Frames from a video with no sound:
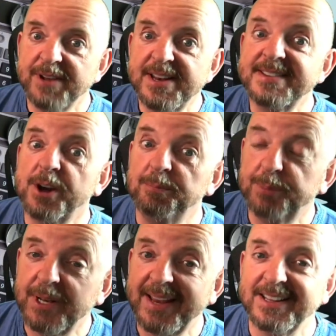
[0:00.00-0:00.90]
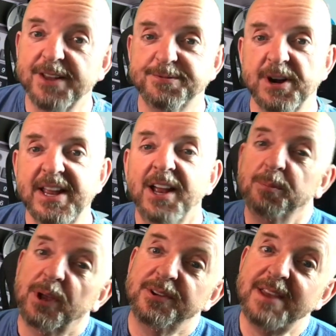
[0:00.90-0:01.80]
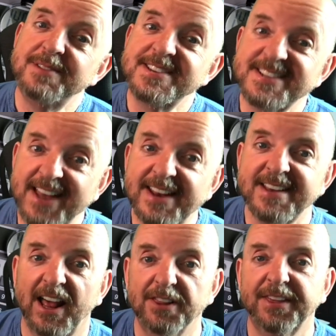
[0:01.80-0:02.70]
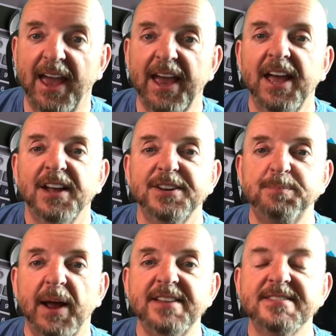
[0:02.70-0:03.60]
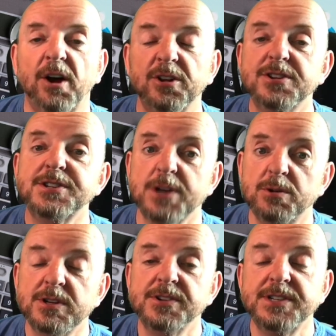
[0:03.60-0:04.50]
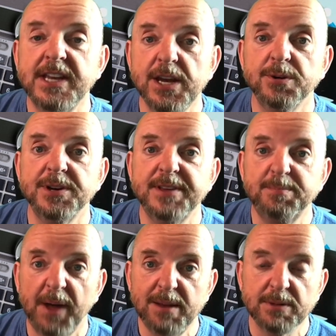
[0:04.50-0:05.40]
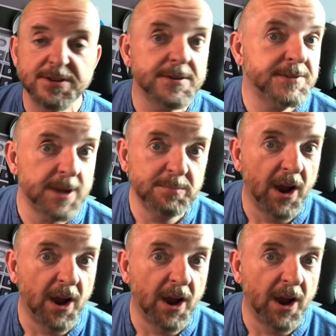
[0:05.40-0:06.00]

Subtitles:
of it is completely free because even state healthcare depends on social security payments of some